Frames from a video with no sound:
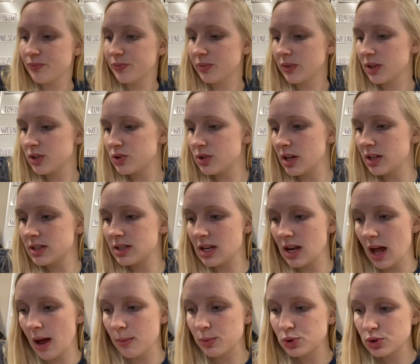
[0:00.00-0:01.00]
So that's an
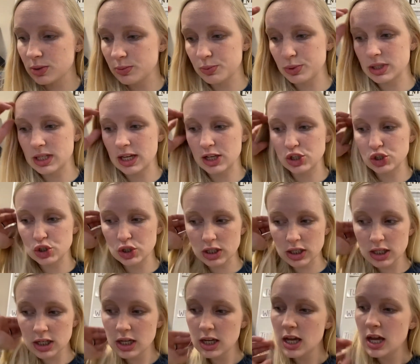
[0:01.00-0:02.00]
option
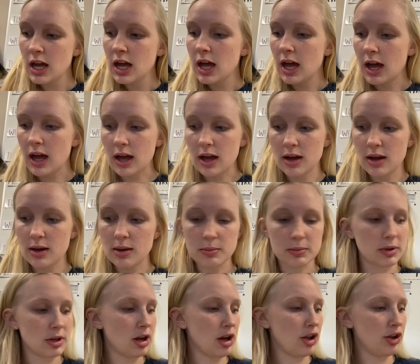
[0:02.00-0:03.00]
potentially.
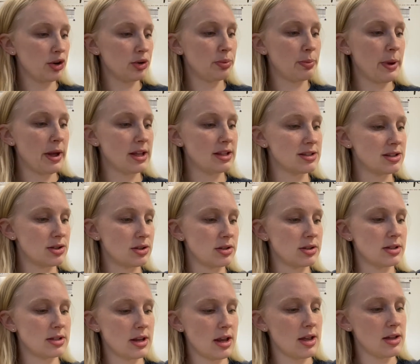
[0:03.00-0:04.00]
Colored pencil
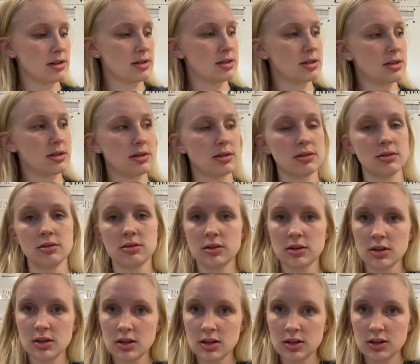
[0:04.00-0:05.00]
set.
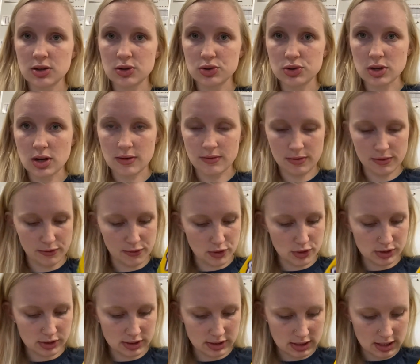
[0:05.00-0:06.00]
You should have a
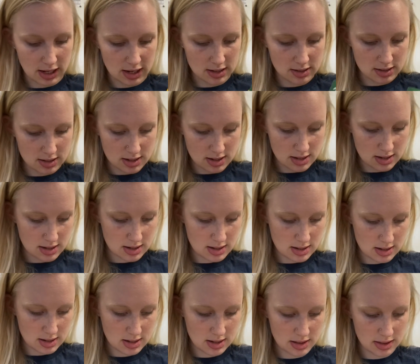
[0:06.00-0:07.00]
full set
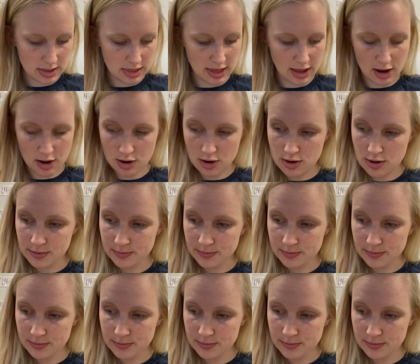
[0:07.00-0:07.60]
in there.